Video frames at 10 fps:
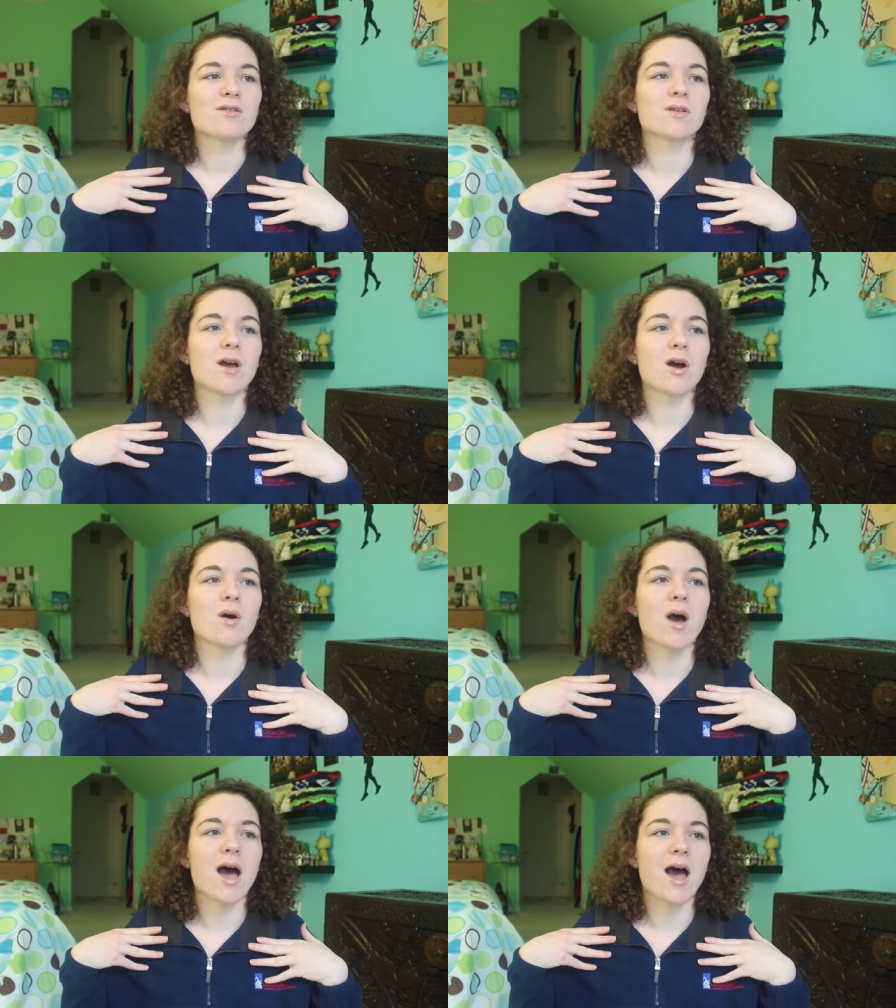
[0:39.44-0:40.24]
So
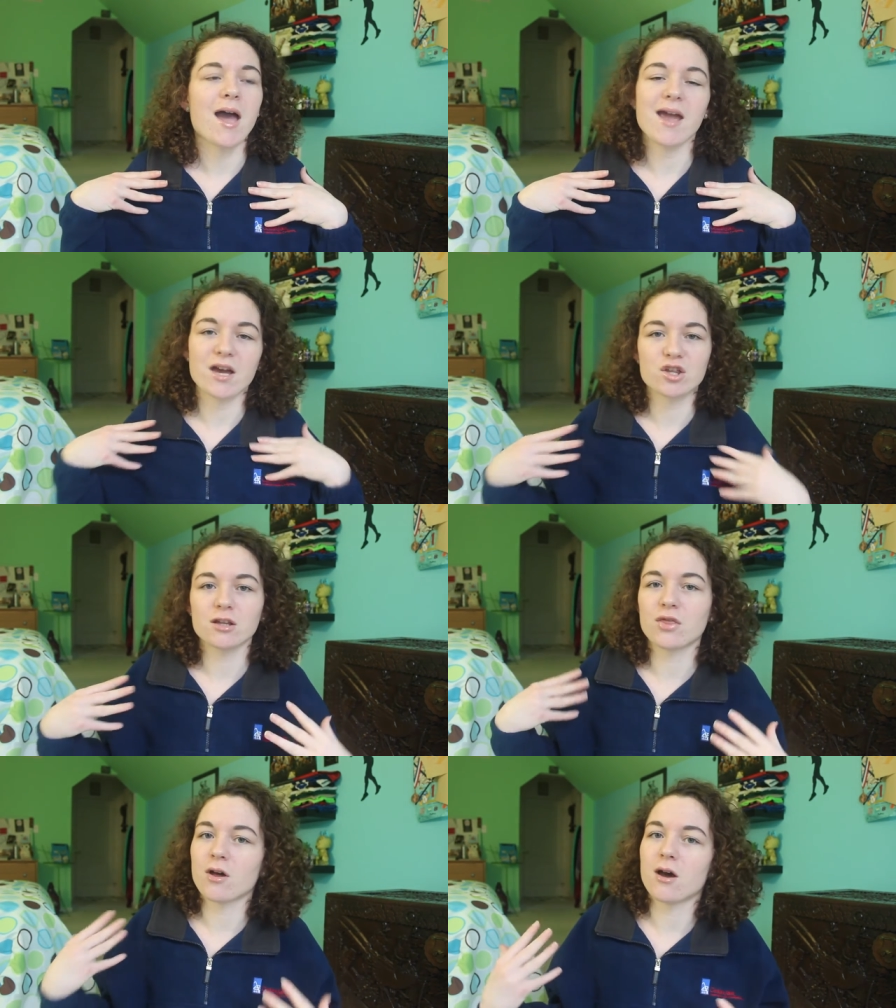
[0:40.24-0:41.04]
I
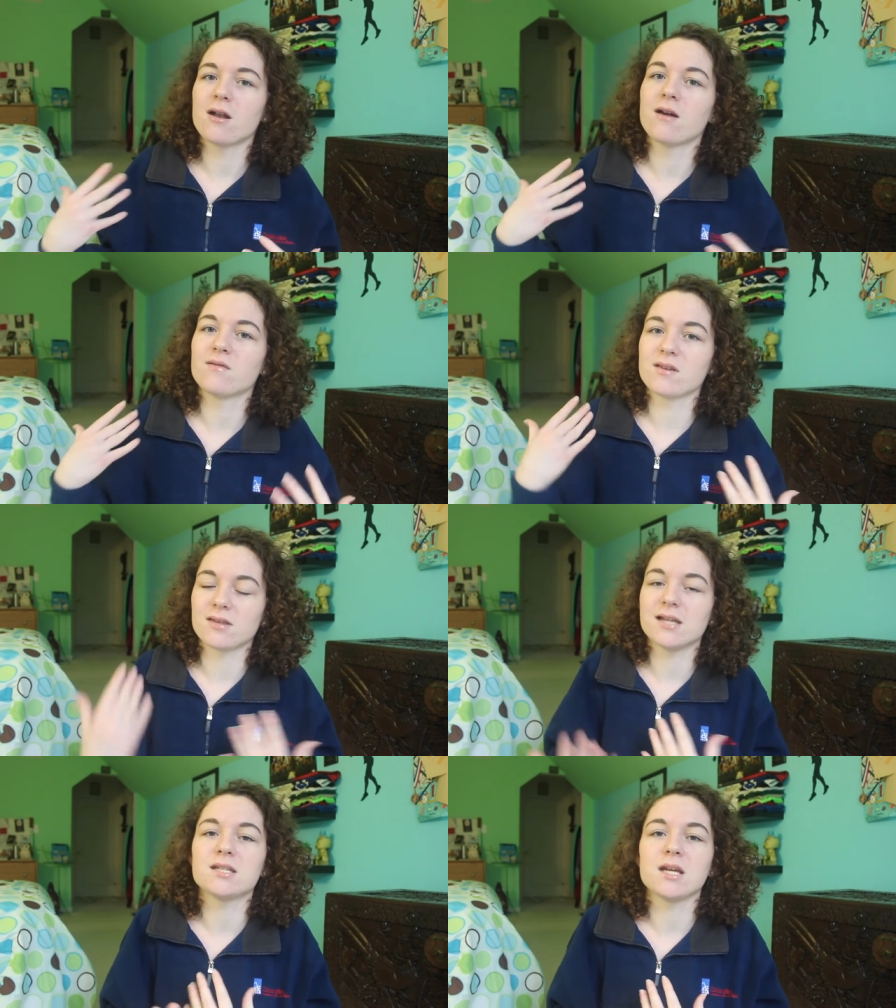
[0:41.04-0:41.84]
actually thought of this
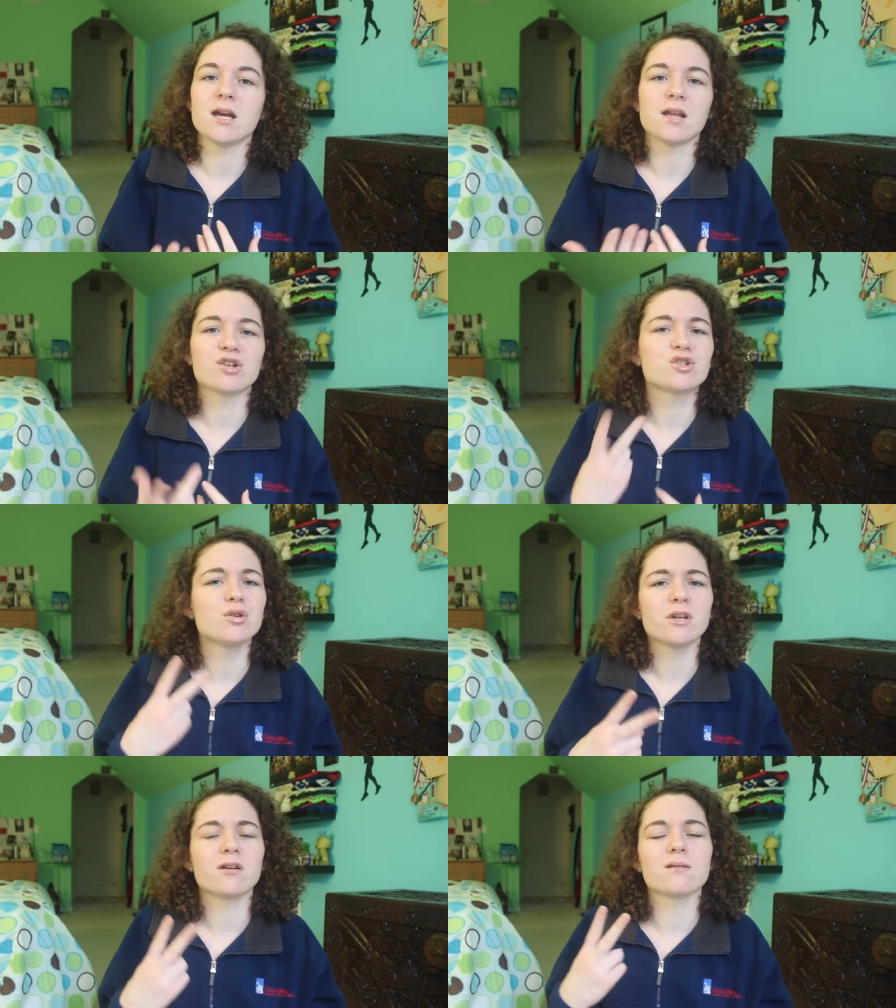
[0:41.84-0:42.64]
idea like
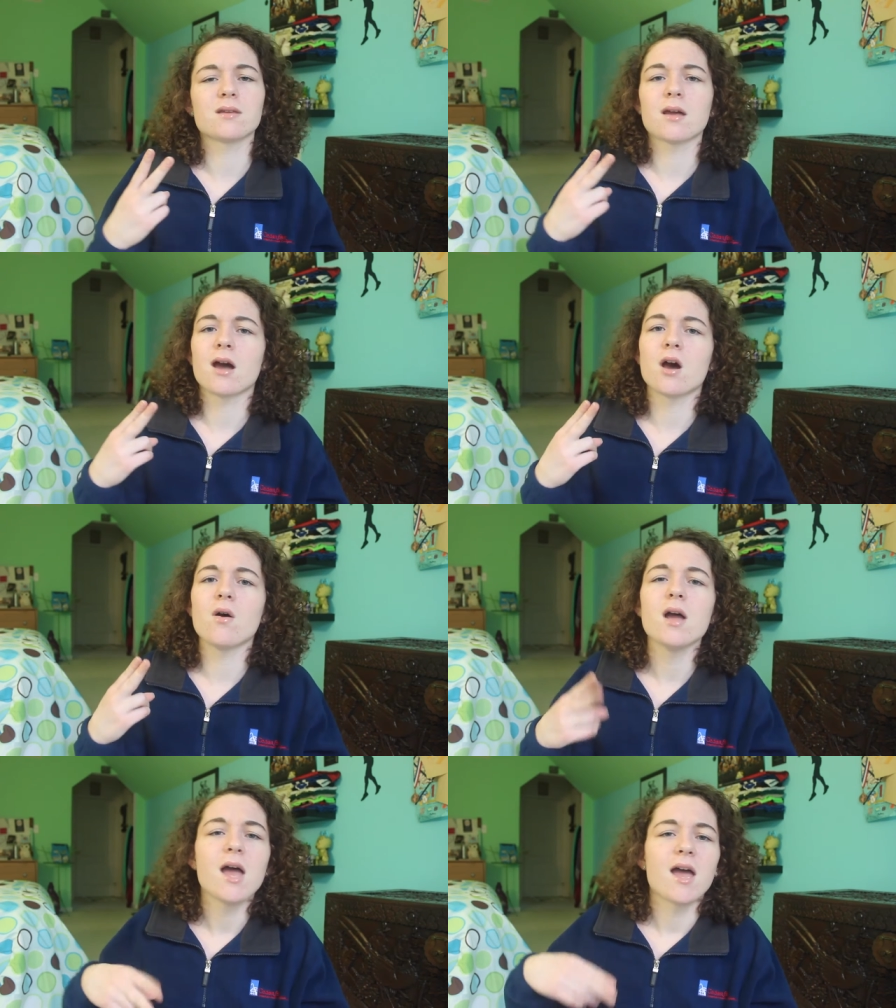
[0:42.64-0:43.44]
two years
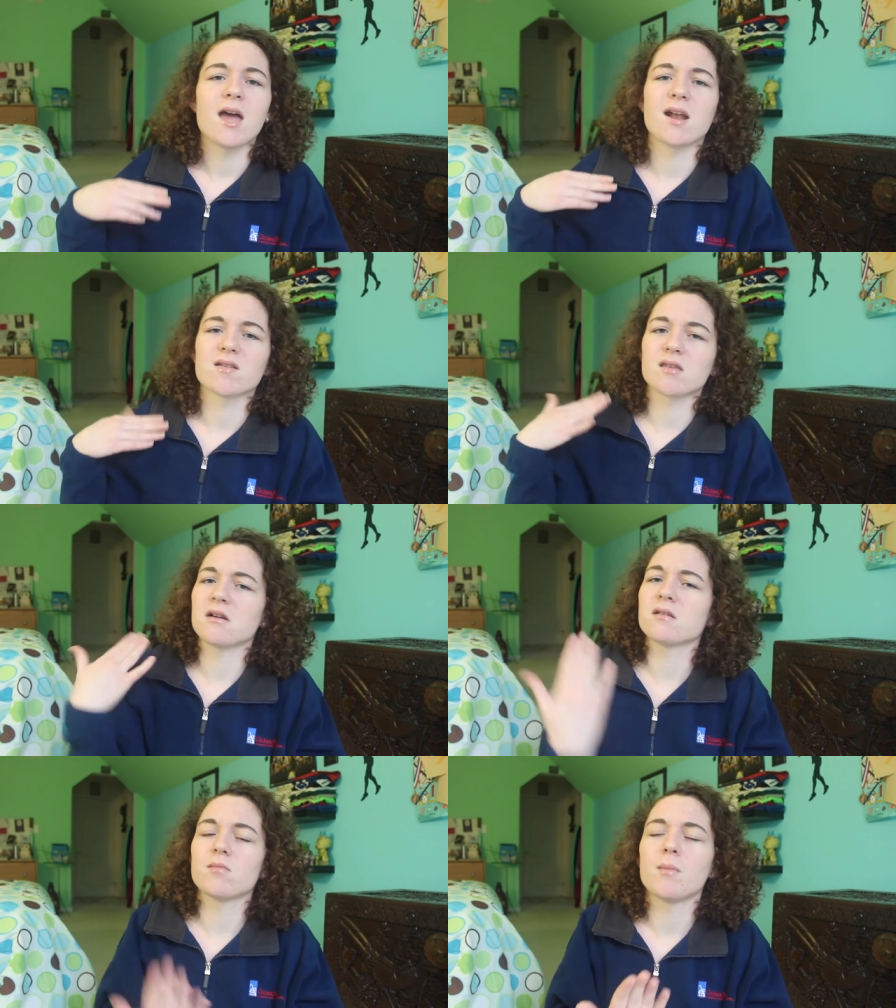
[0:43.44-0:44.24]
ago and I was
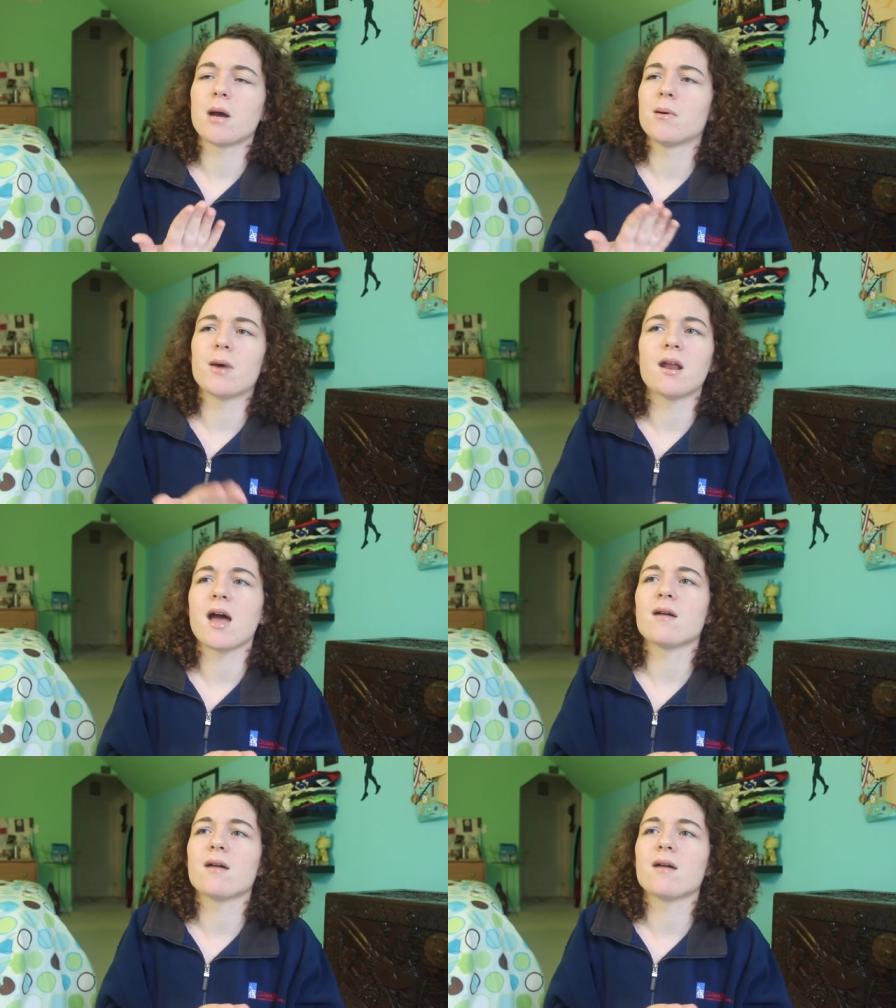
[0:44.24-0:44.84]
talking to my mom about it.